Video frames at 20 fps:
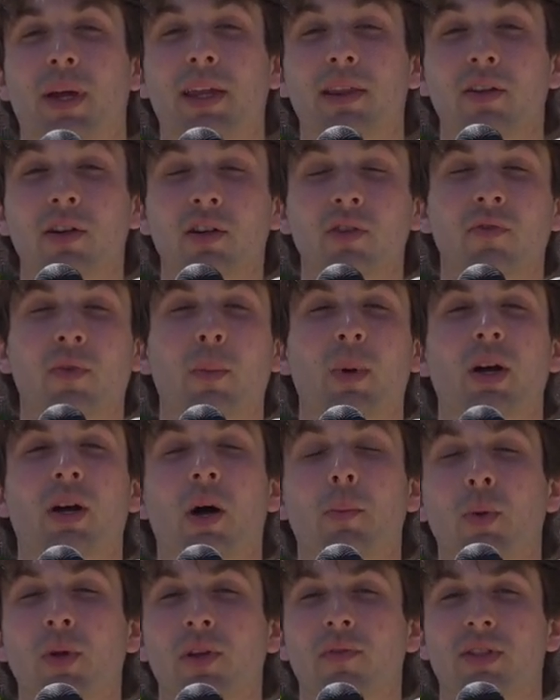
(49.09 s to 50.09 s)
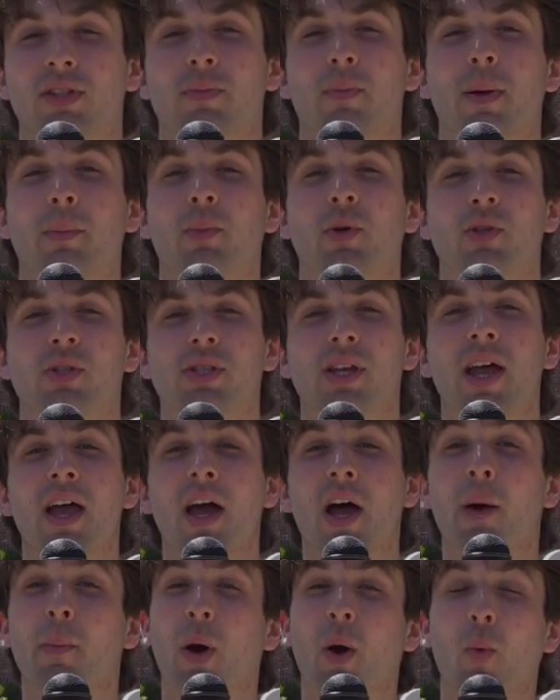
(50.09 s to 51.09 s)
and learn from a couple of its members
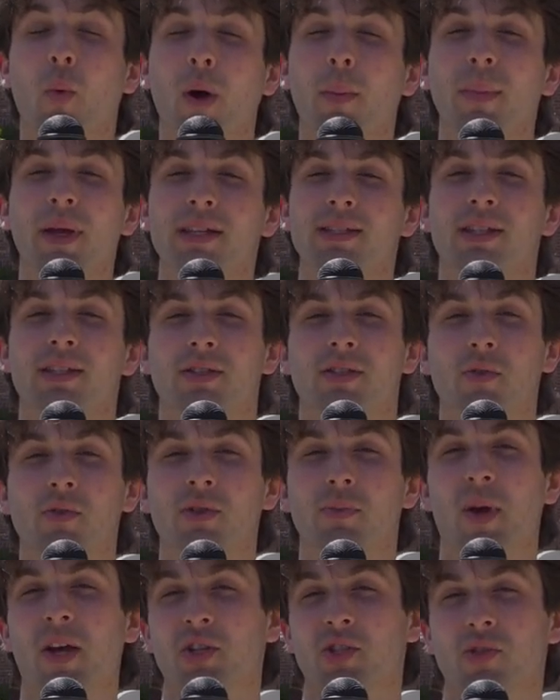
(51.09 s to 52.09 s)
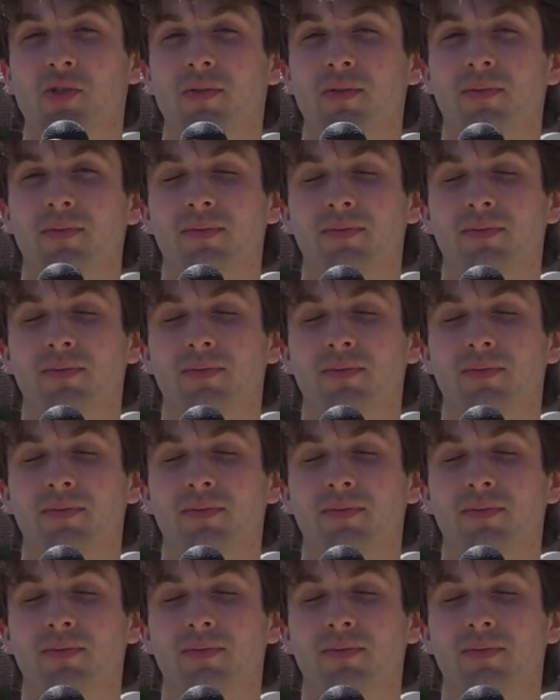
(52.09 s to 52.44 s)
about what makes it so special.